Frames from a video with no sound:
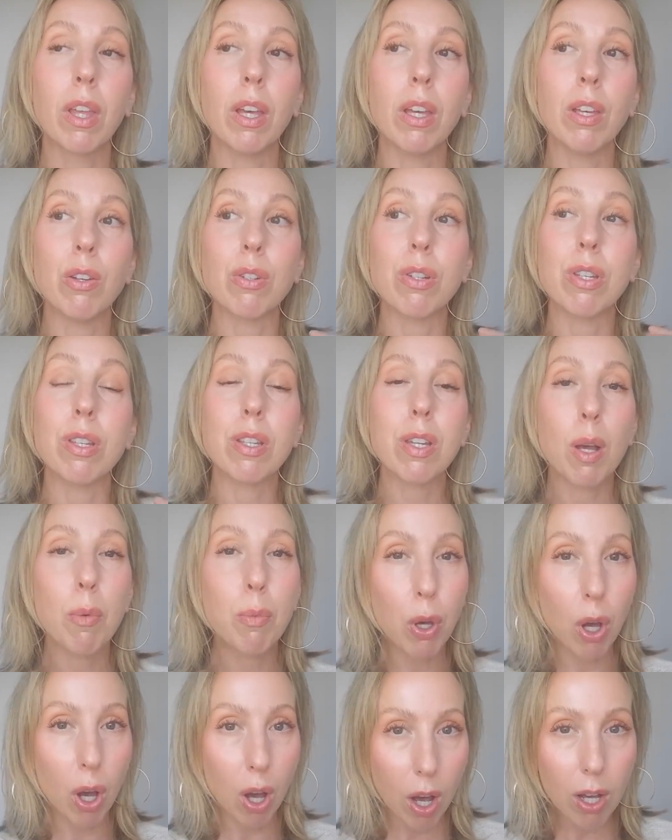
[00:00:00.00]
You're
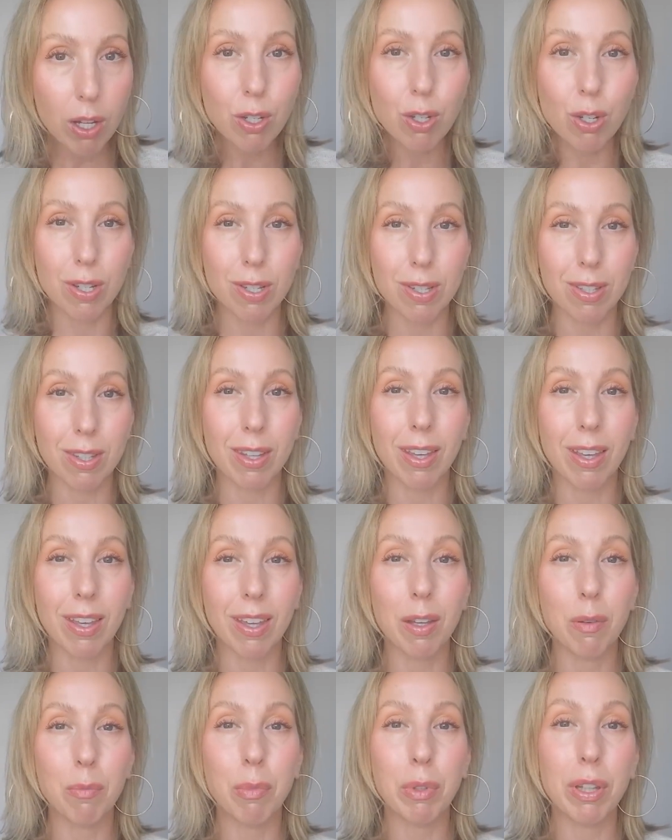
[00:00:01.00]
subconsciously
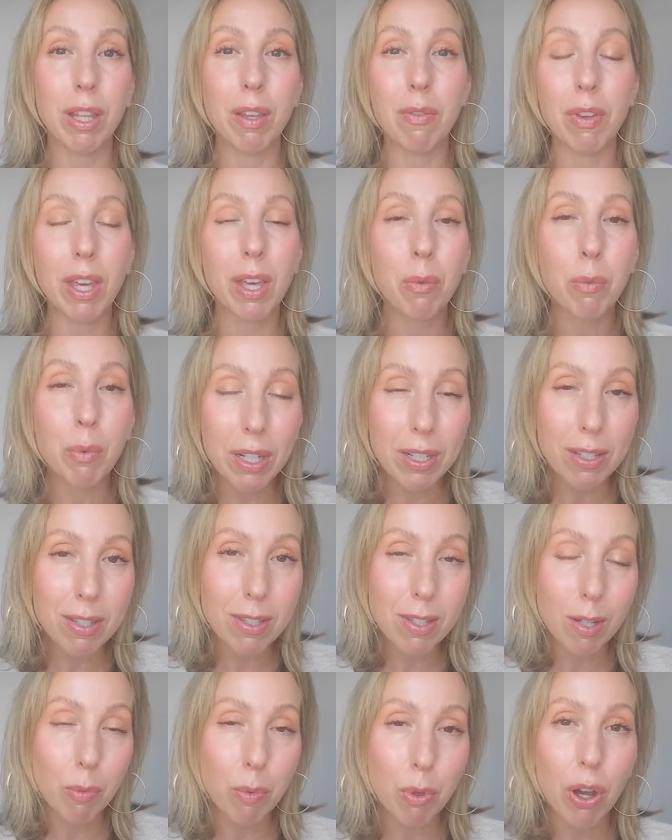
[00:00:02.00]
believing it. When it's
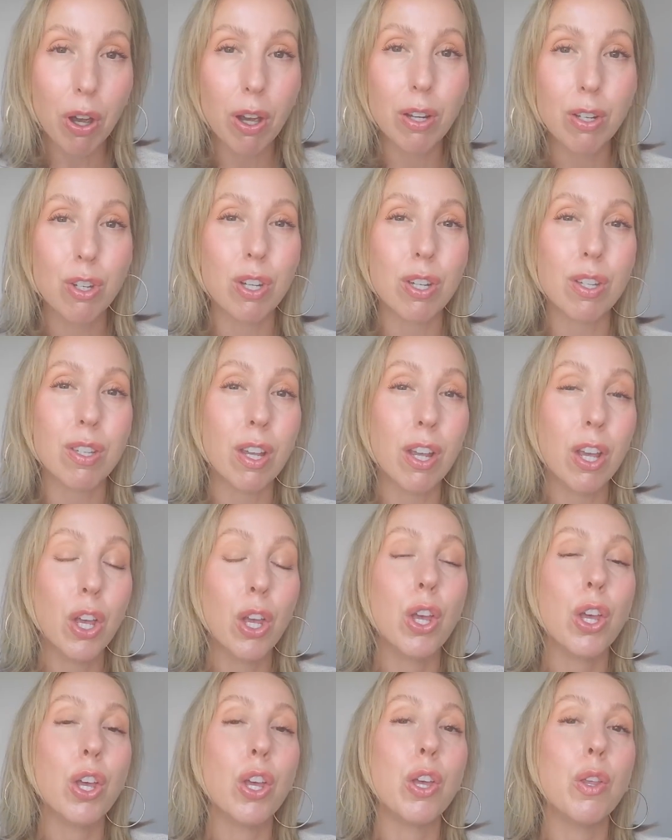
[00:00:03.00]
subconscious,
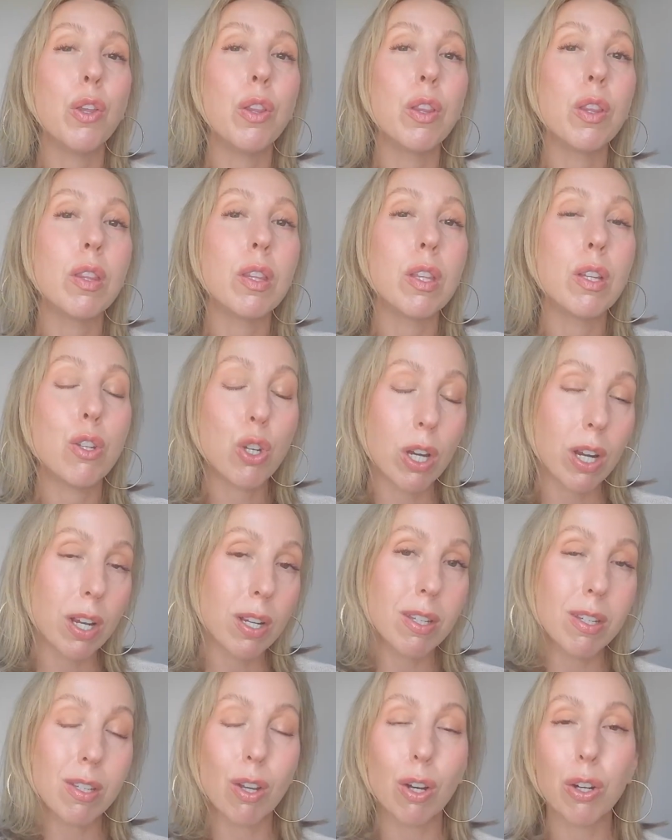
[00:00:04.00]
the
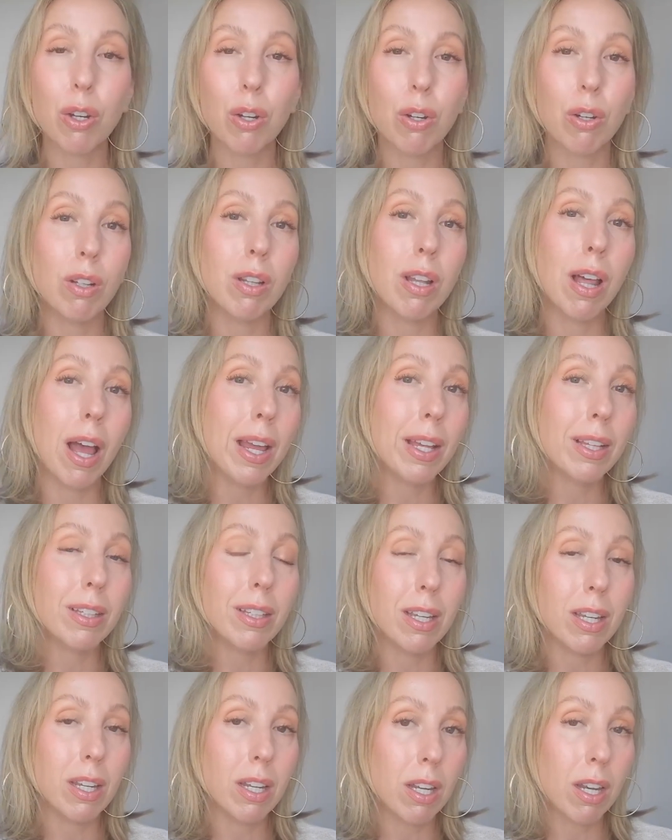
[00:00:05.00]
chances are you're
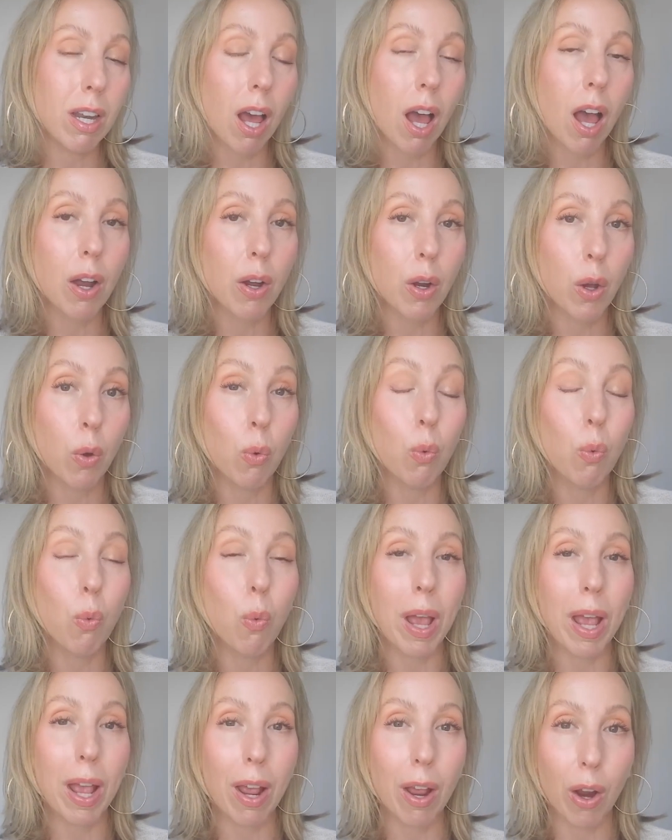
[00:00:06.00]
likely not
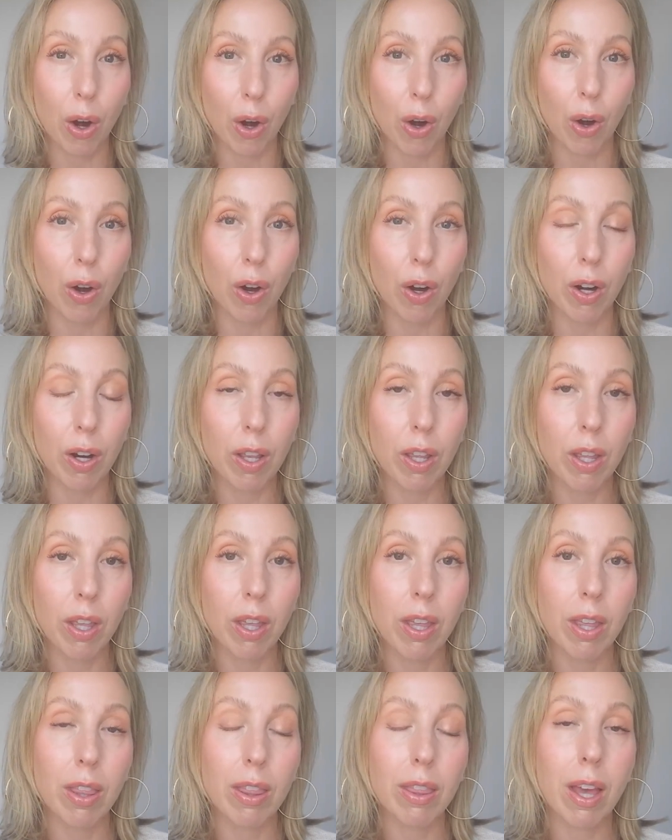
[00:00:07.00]
aware
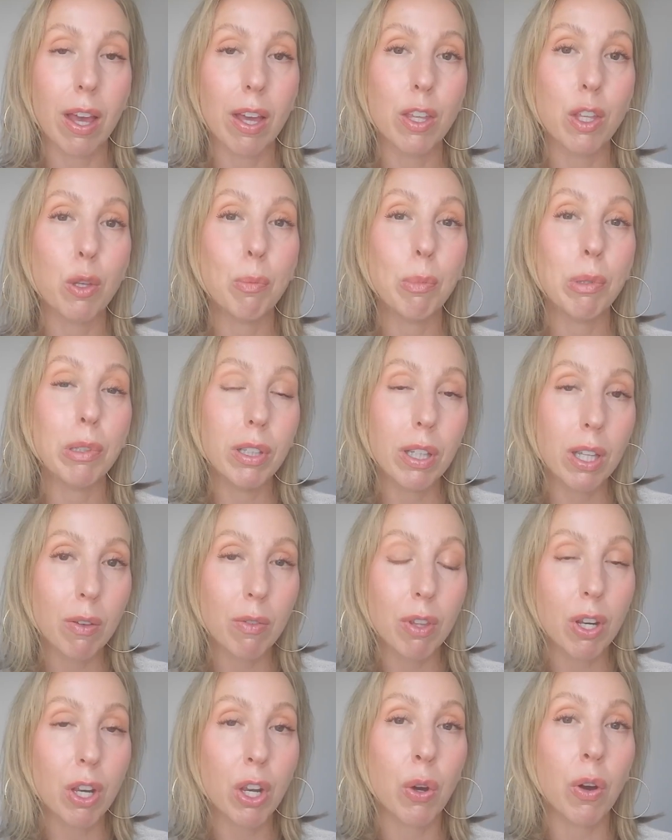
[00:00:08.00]
that you believe
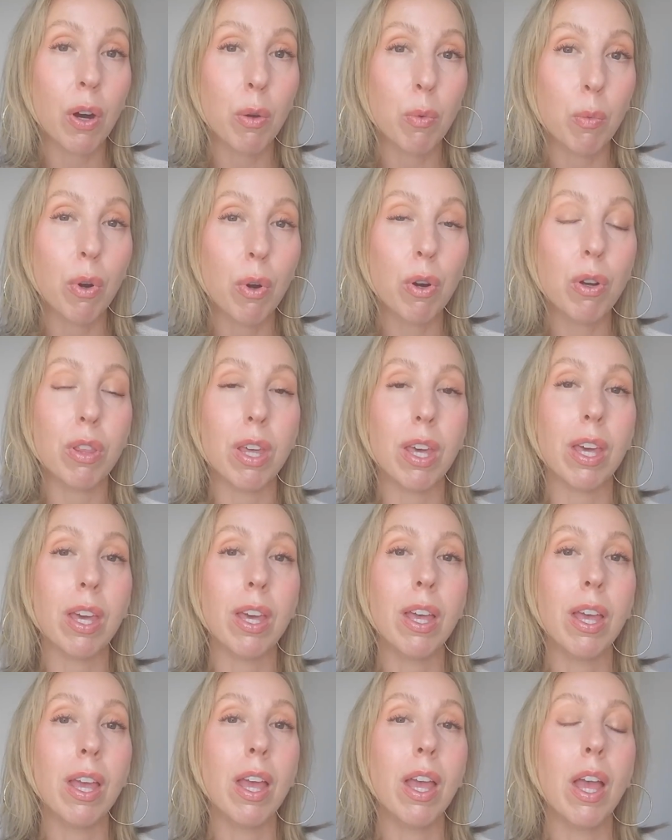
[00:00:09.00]
that you're unworthy.
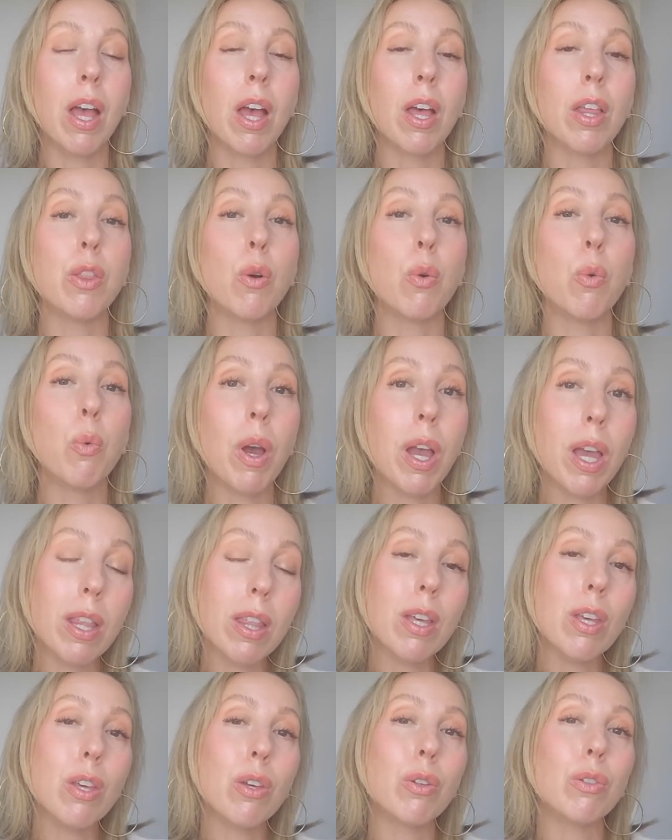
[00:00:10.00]
The way
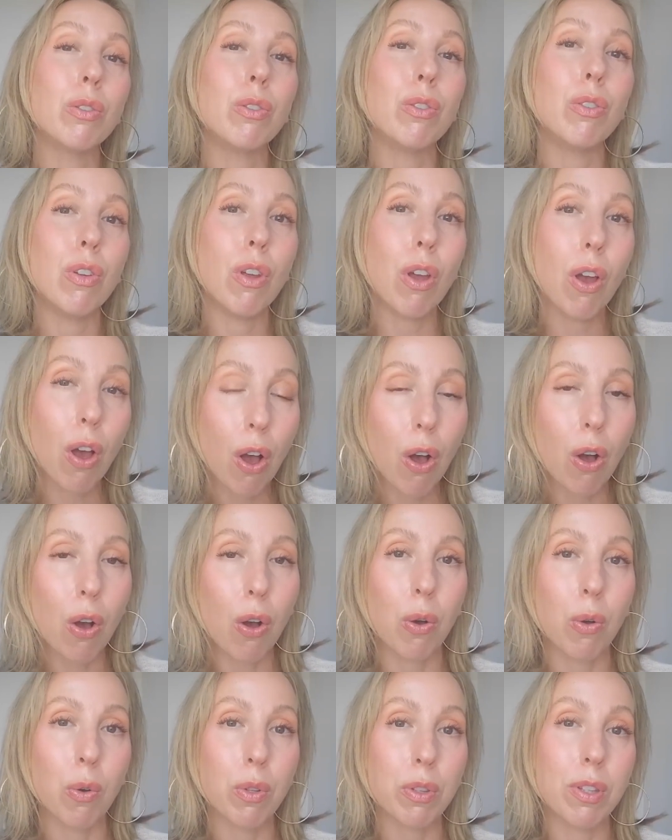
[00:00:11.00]
that you'll
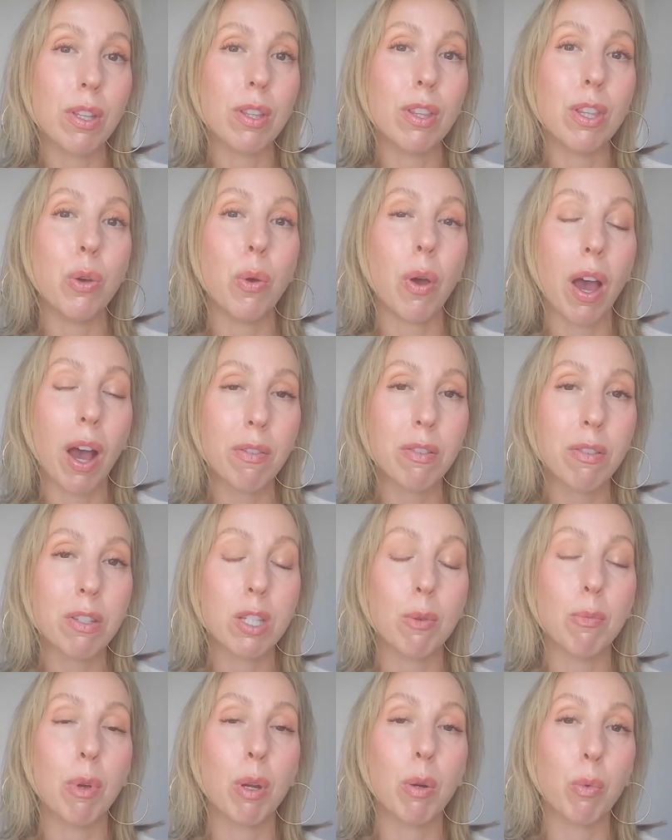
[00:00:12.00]
know that you have
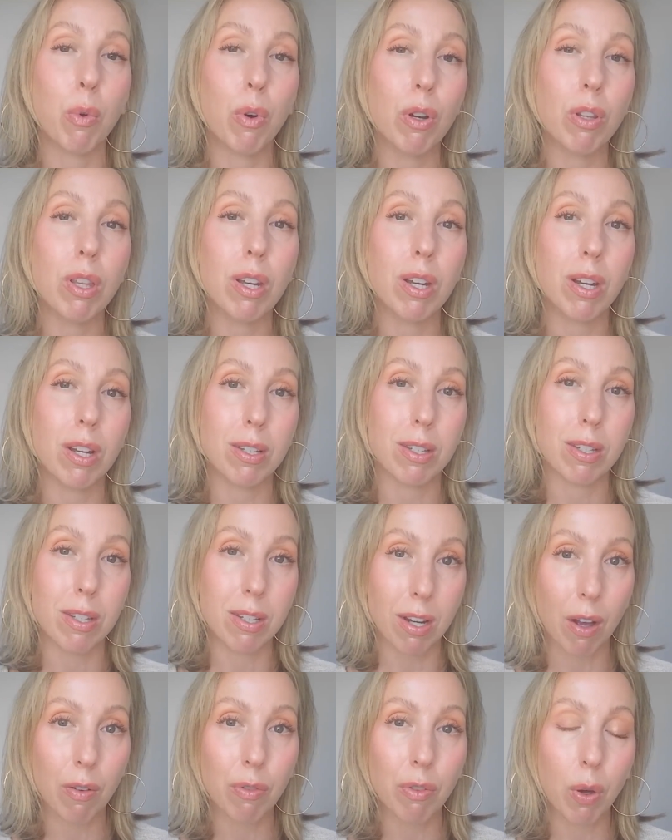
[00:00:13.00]
some unworthiness
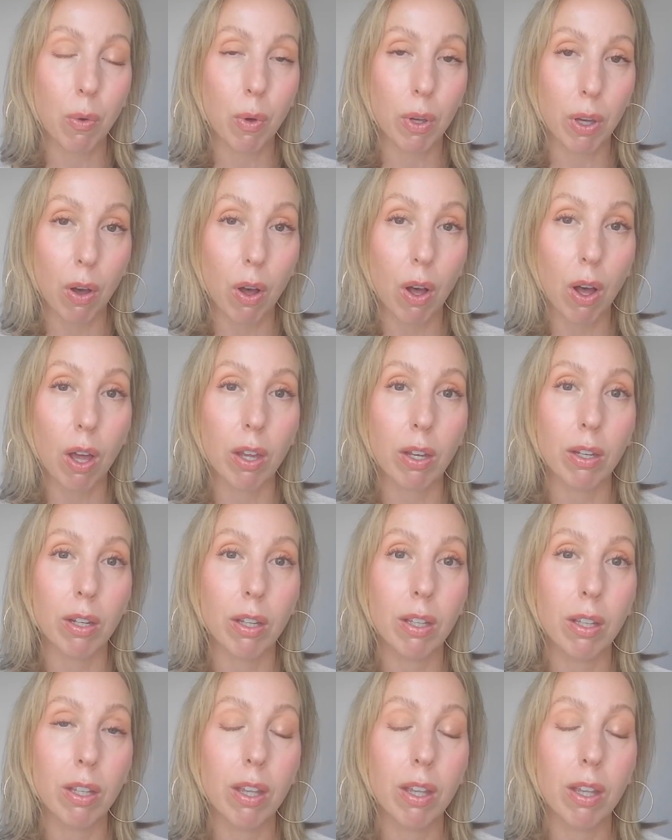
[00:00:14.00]
stuff going on